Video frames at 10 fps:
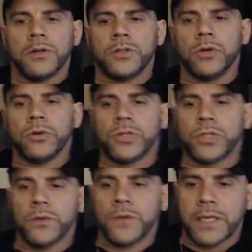Junior
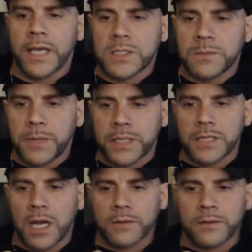Juvie, yes, big
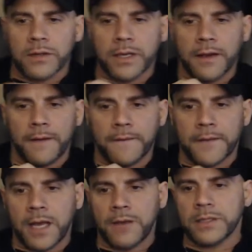talk. Oh, yeah,
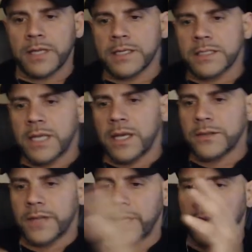everything is
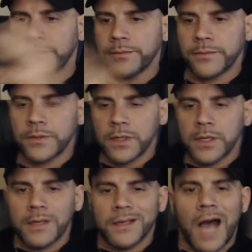canceled. I know.
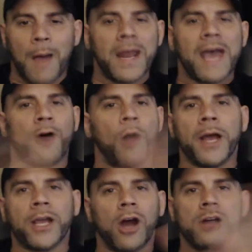I'm gonna have all
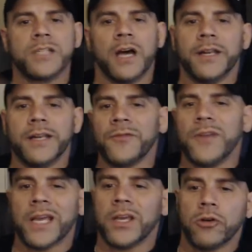my cars done and
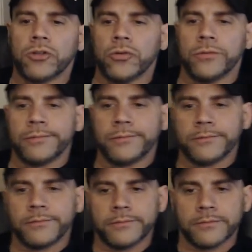nothing I can go to.
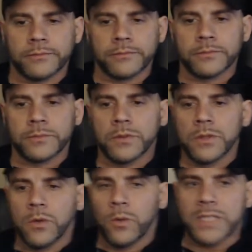
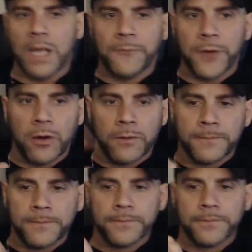What's up, Phil?
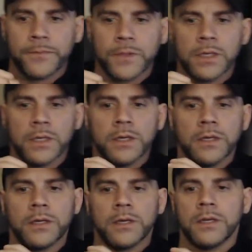
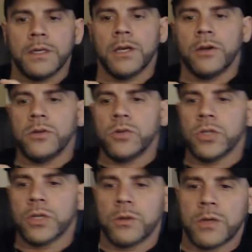Neo, you
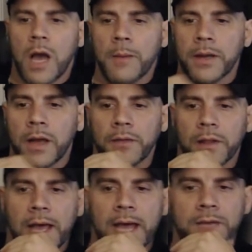should comment on the
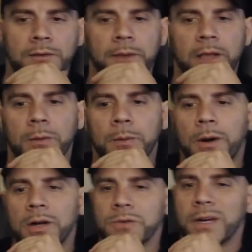lack of available
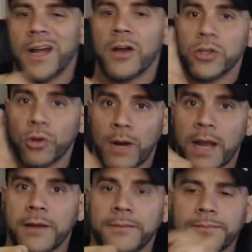parts right now. You're right.